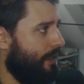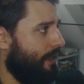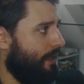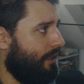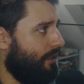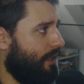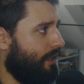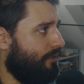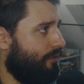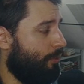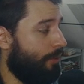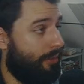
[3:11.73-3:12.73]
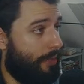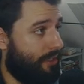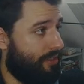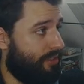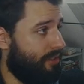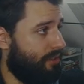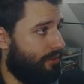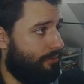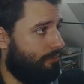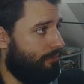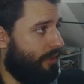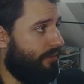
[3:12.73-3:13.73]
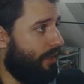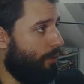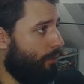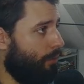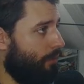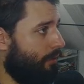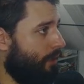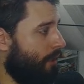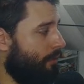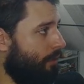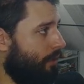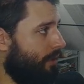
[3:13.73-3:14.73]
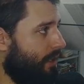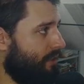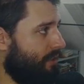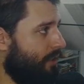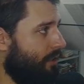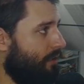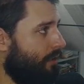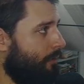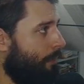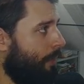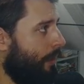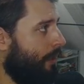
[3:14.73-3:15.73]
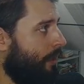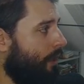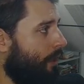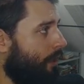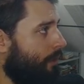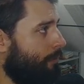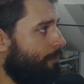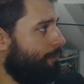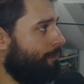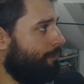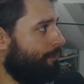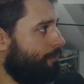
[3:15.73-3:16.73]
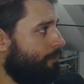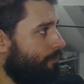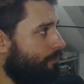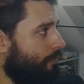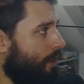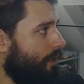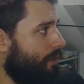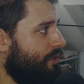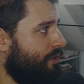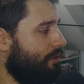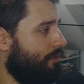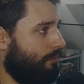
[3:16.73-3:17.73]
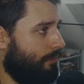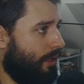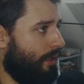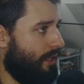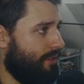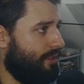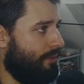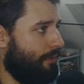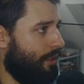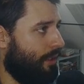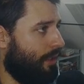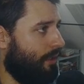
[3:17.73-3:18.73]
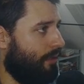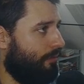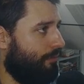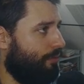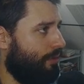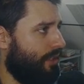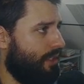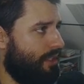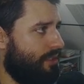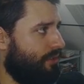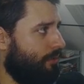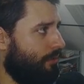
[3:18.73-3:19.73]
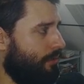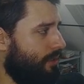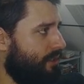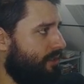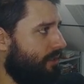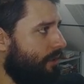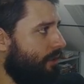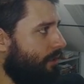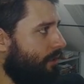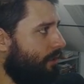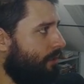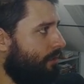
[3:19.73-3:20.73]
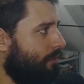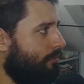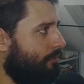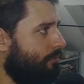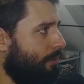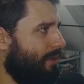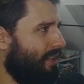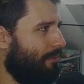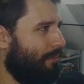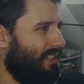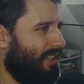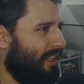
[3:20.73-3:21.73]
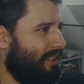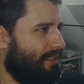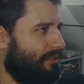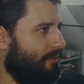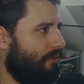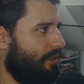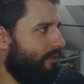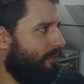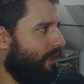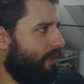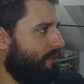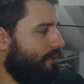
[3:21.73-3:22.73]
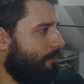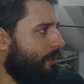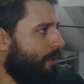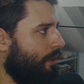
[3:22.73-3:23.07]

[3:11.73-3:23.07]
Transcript: That so Emacs is a very old now uh, text editor um, that is, I guess, something like 40 years old easily, um, maybe a bit less, 35 or something.